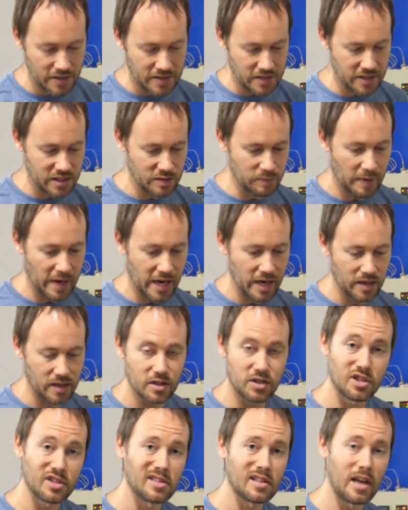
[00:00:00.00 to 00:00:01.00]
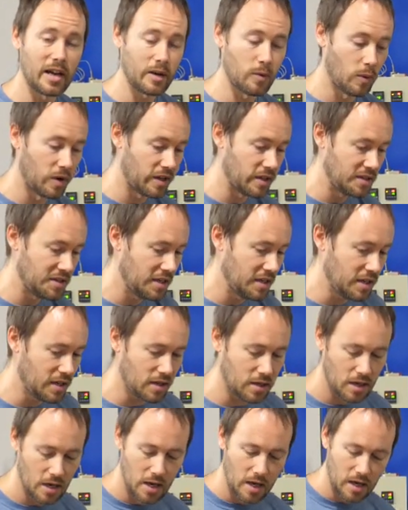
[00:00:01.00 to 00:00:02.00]
it's expanded just like what it
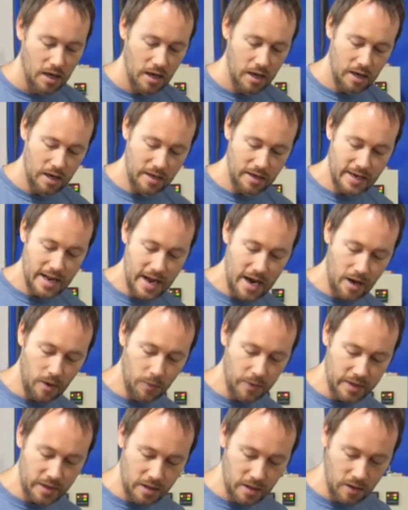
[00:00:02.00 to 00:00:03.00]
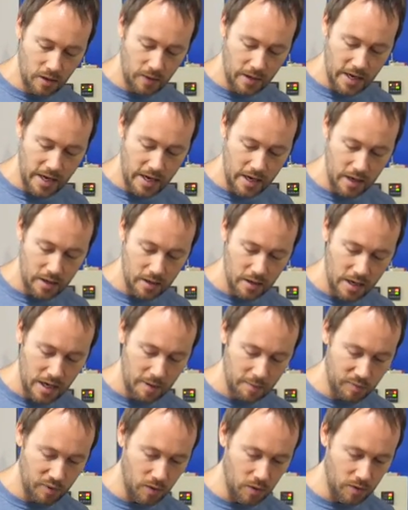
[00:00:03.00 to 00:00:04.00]
did, uh, now we can go ahead
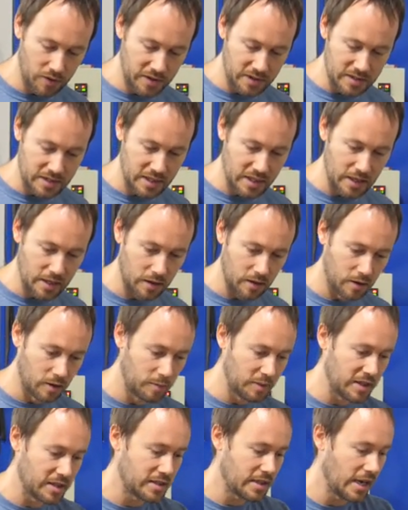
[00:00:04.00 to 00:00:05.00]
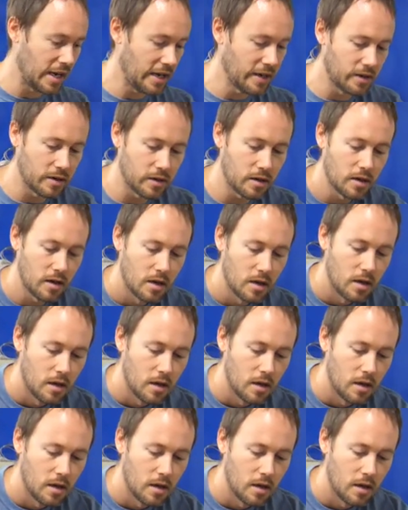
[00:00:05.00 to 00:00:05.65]
and pull this in a little bit tighter.